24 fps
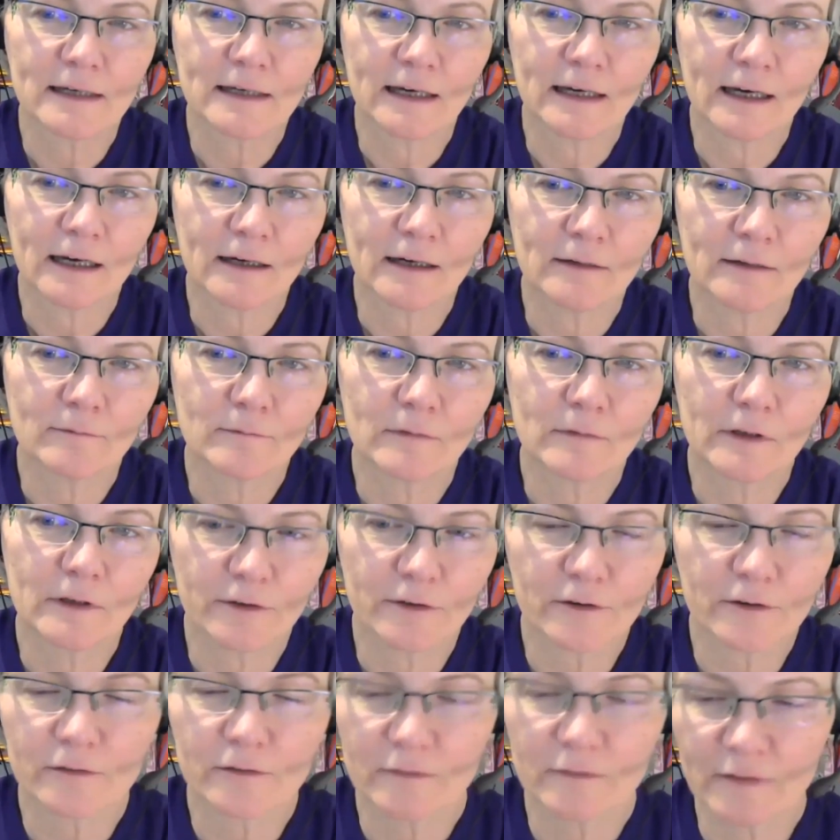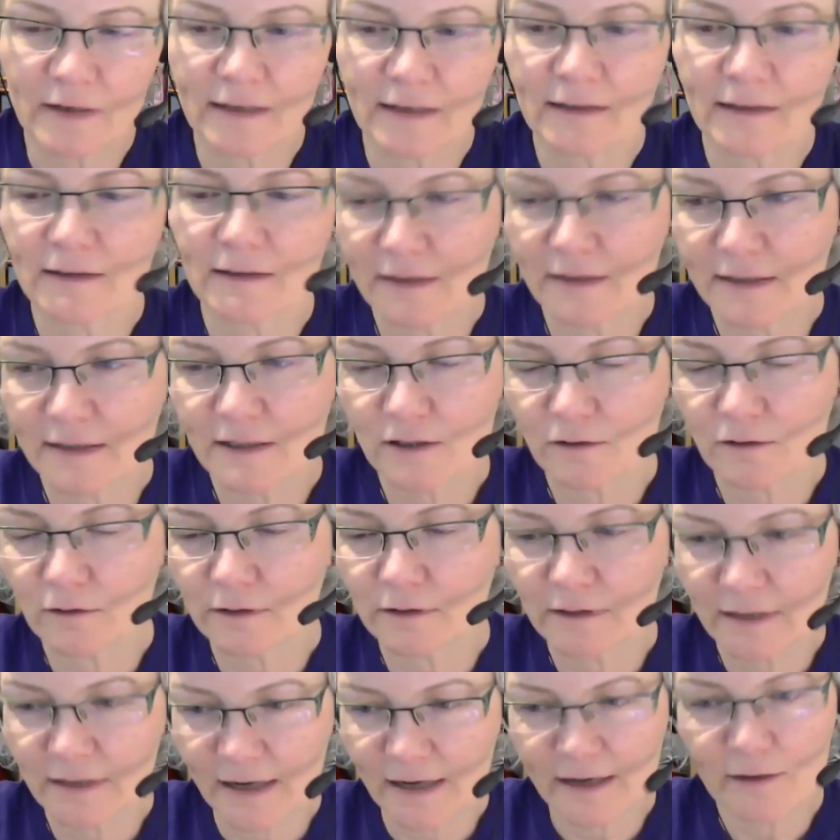the other thing that they do
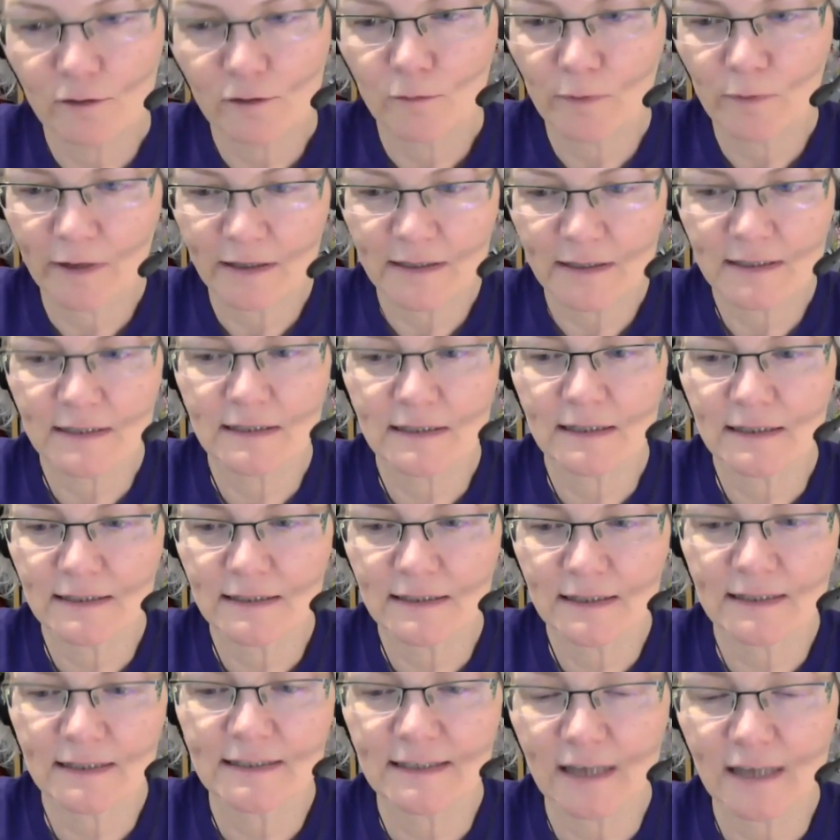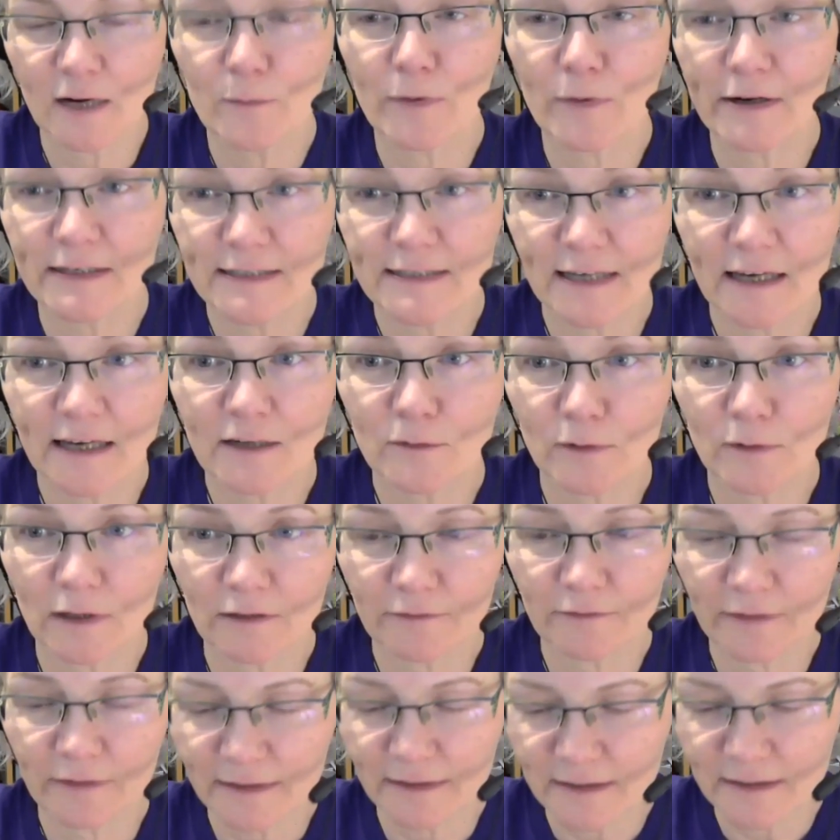on an annual basis is this Celebrate Sandwell
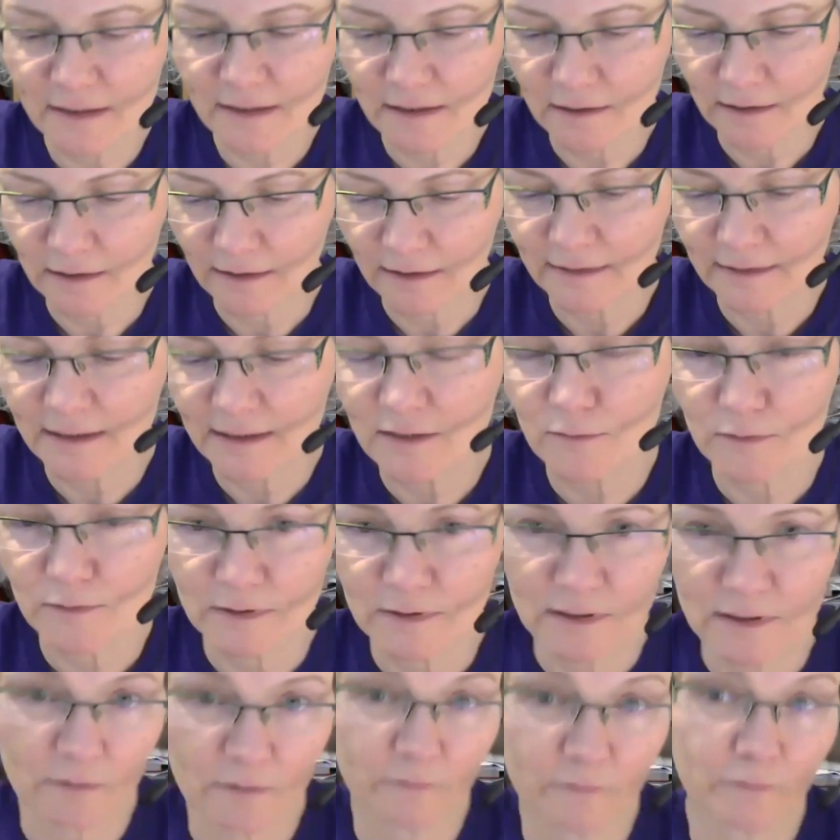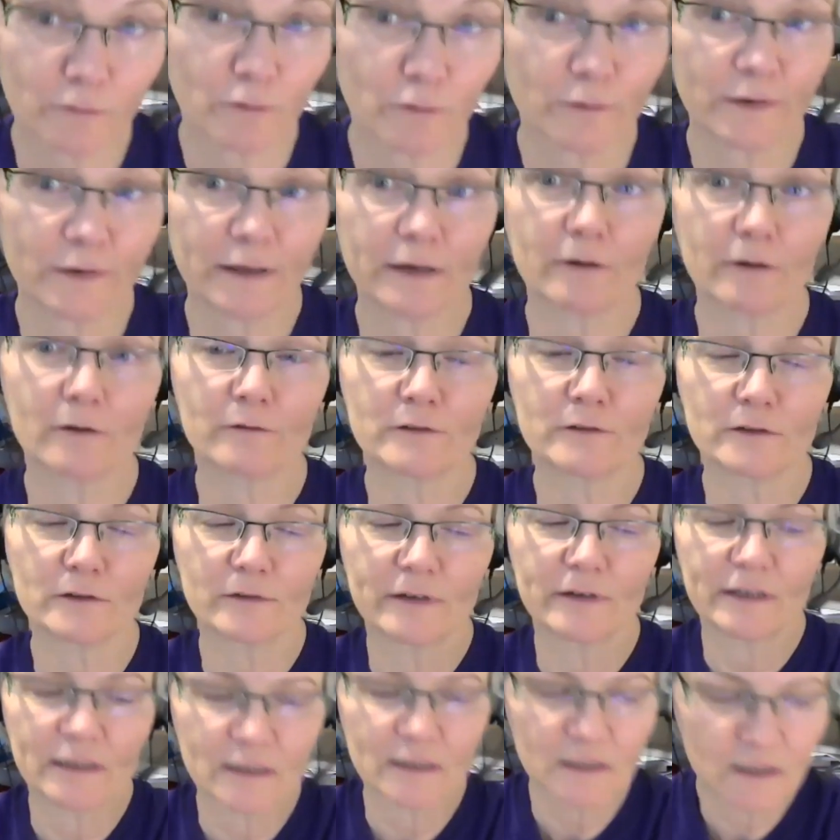event, and this was their 4th year of
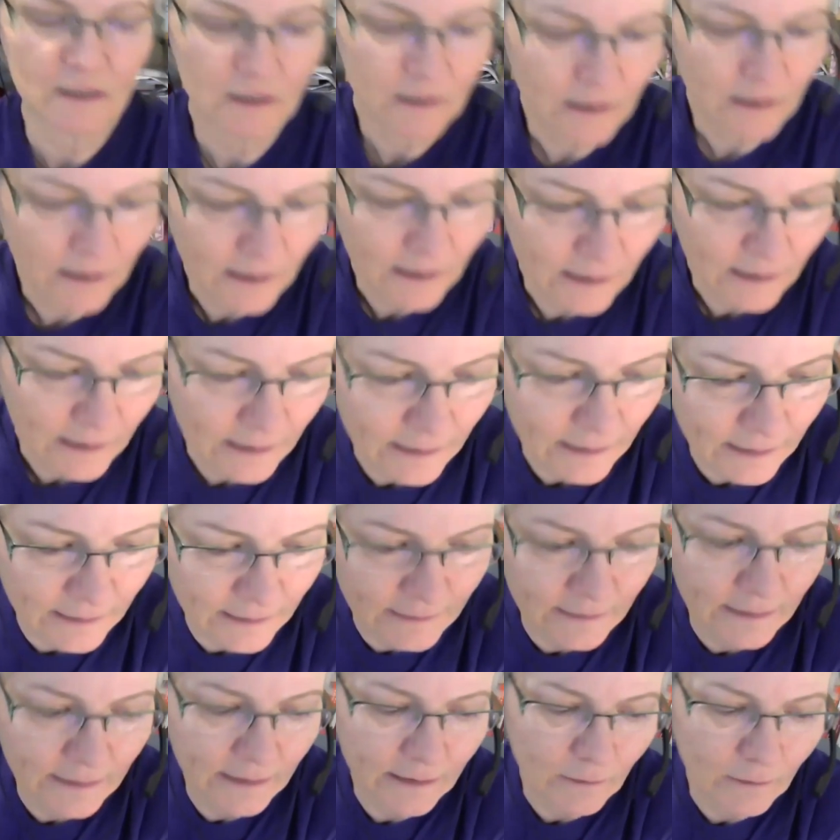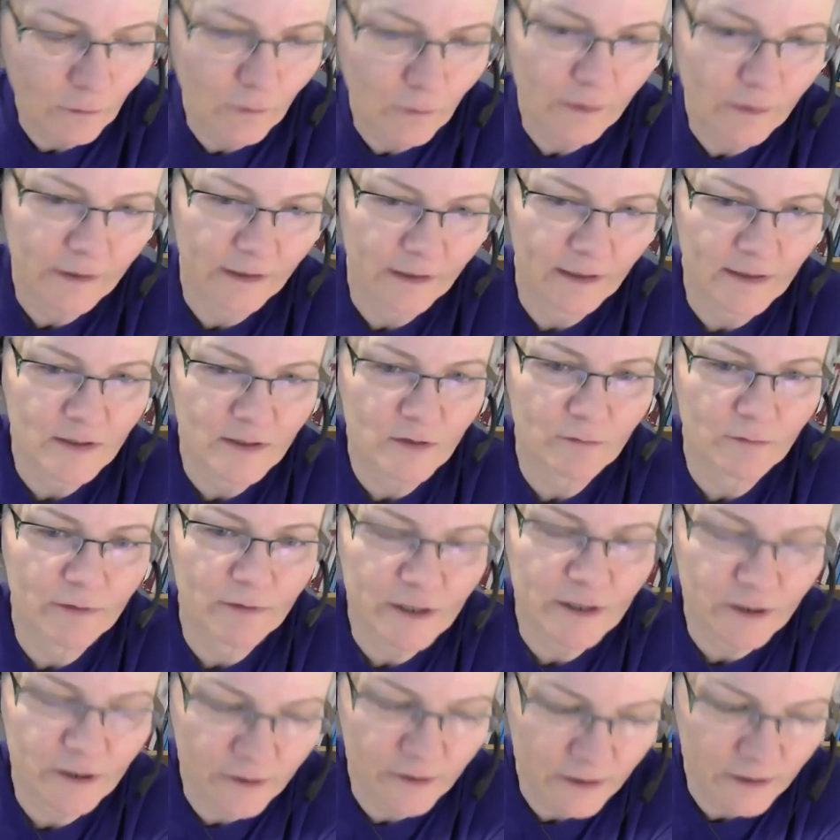doing it. And the organizer,
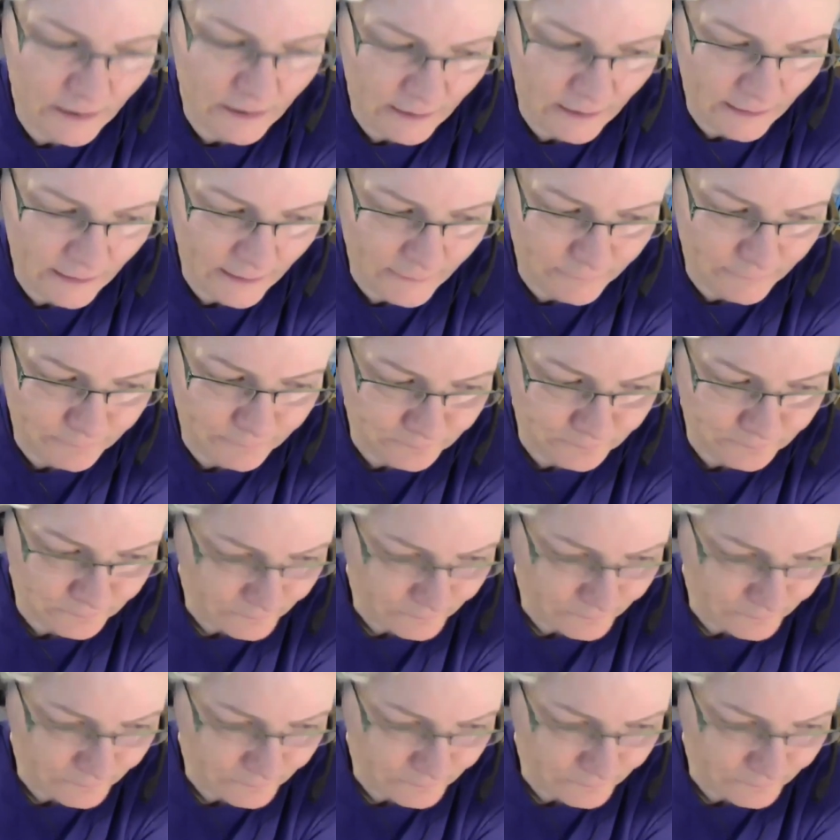Richard, I